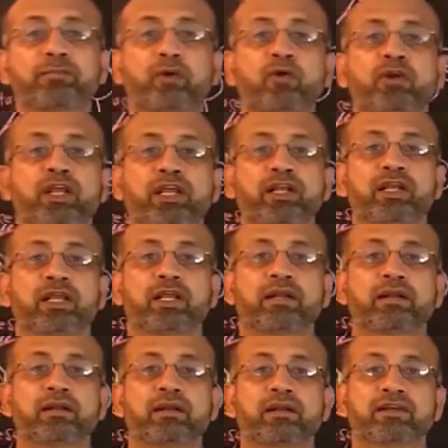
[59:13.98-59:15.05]
net protein,
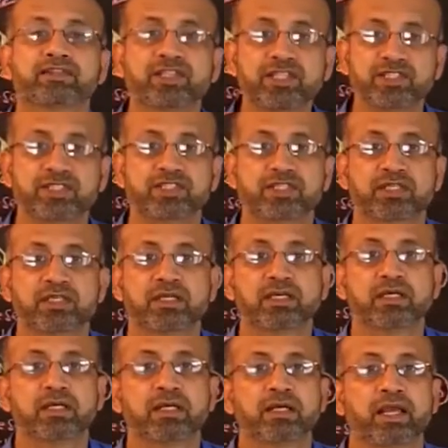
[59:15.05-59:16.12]
it resists
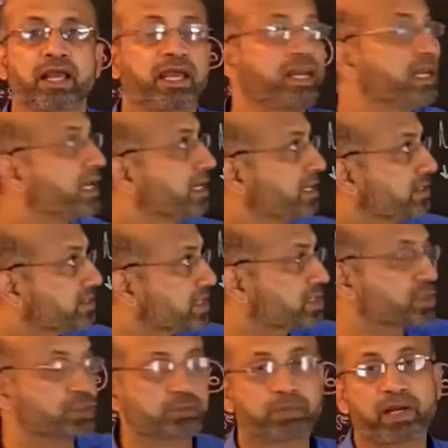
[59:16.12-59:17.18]
any
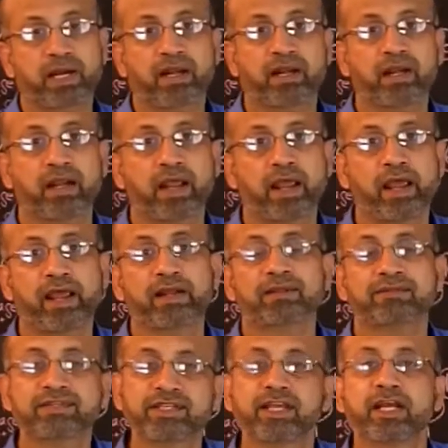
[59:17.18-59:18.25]
such spread,
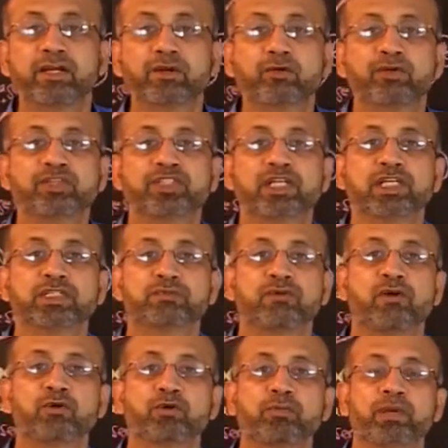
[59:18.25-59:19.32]
and CA2 region is
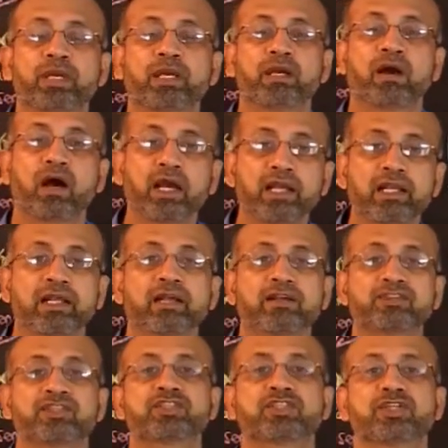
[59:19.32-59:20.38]
found to be highly
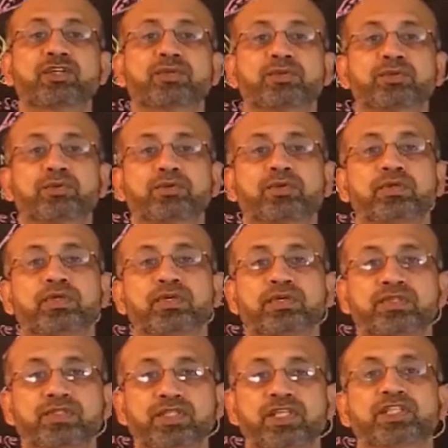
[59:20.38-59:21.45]
resistant to
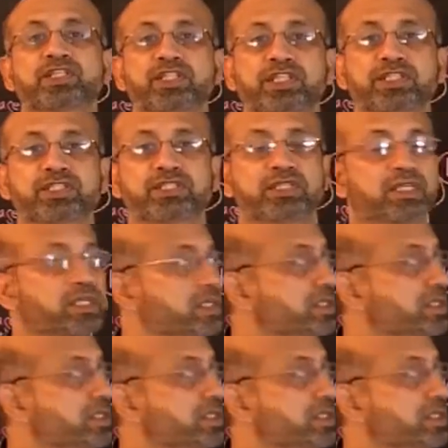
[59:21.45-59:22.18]
seizures.